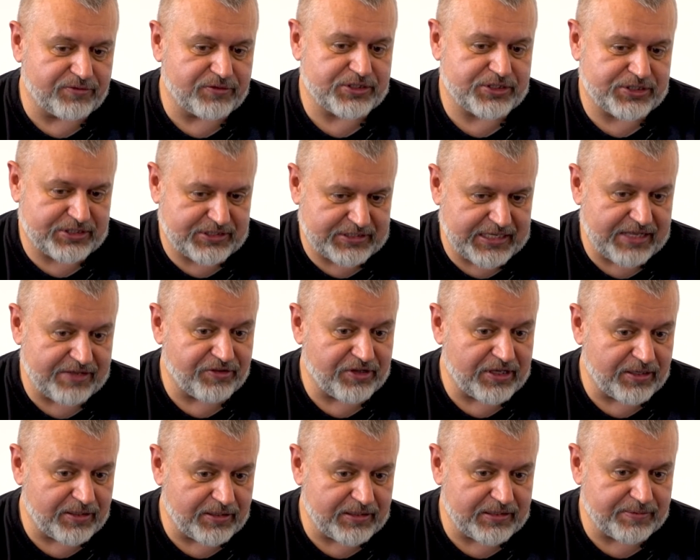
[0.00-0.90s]
was
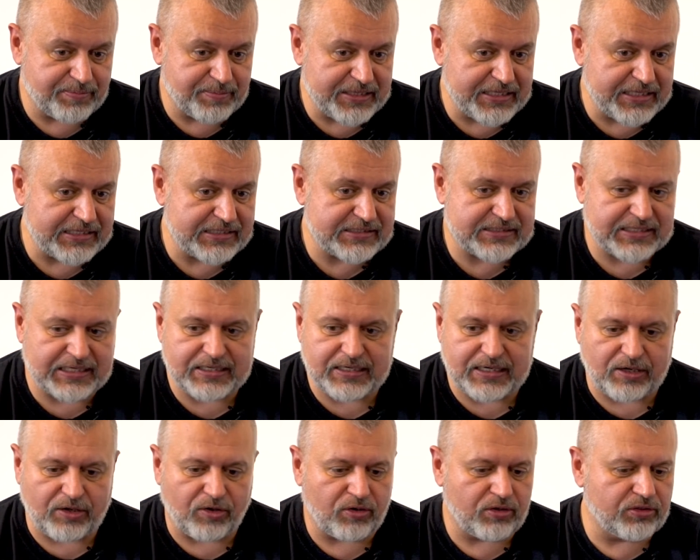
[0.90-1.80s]
giving me this,
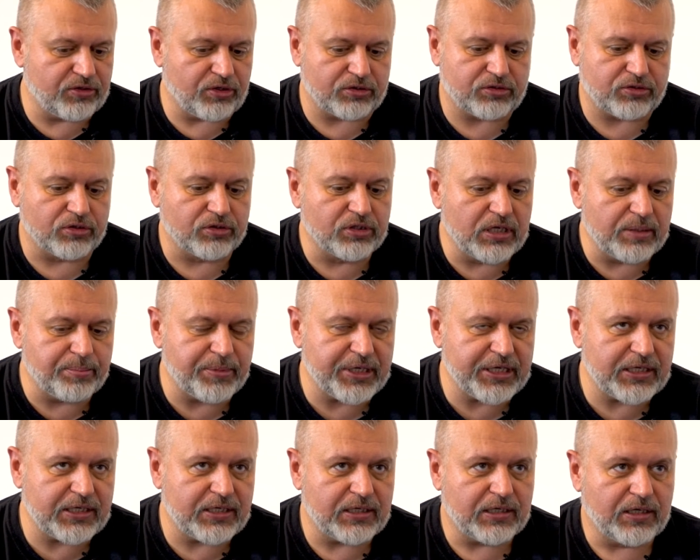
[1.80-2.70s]
and not only
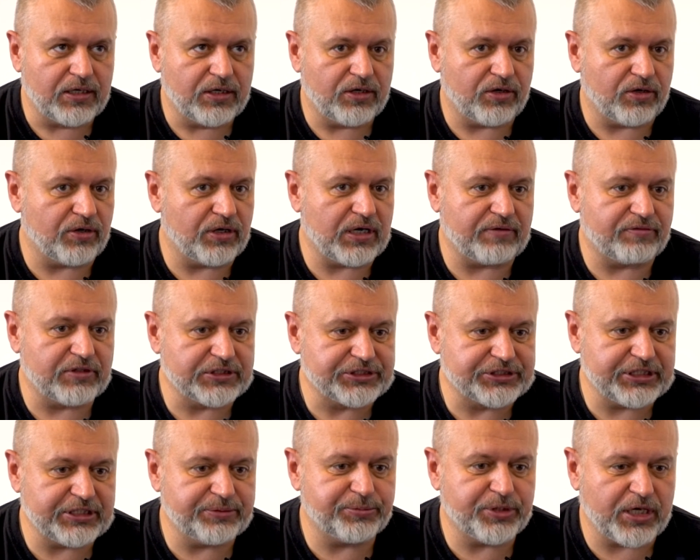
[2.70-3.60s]
me, all our
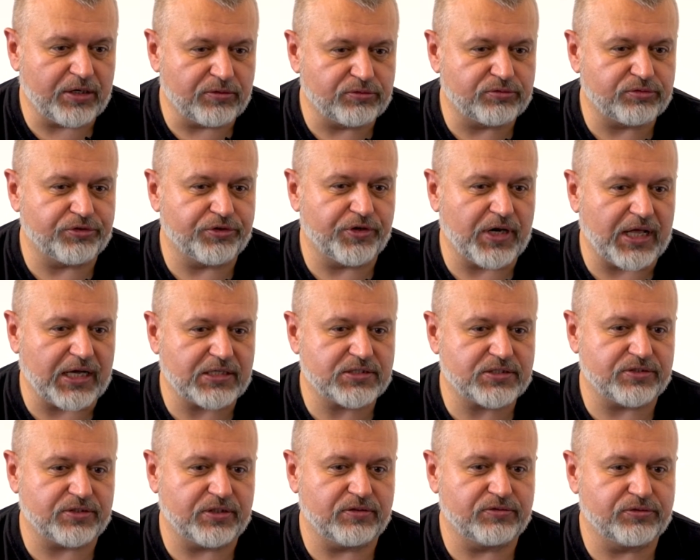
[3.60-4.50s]
team. You have to
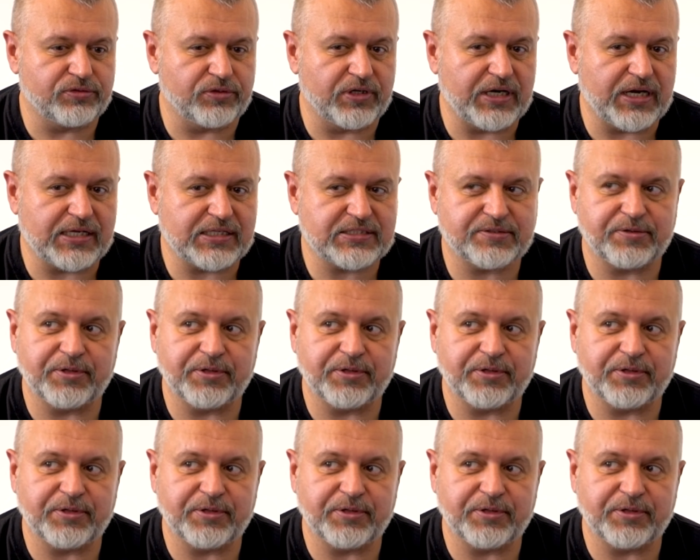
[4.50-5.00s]
relax. We have to relax.